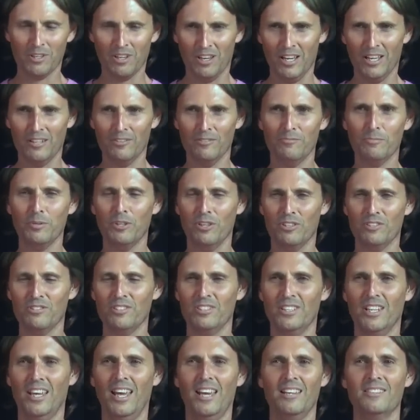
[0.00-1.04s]
kind of
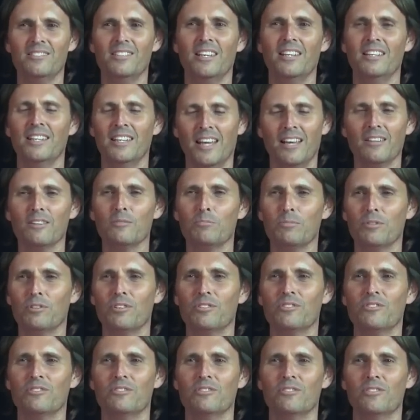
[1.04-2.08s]
person as any other
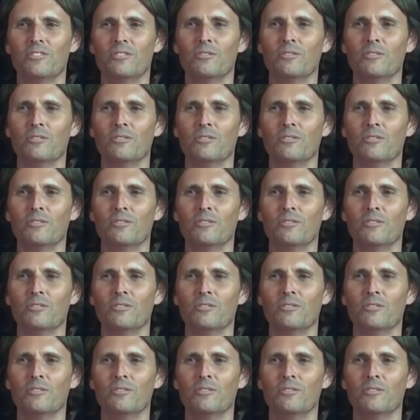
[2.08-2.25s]
person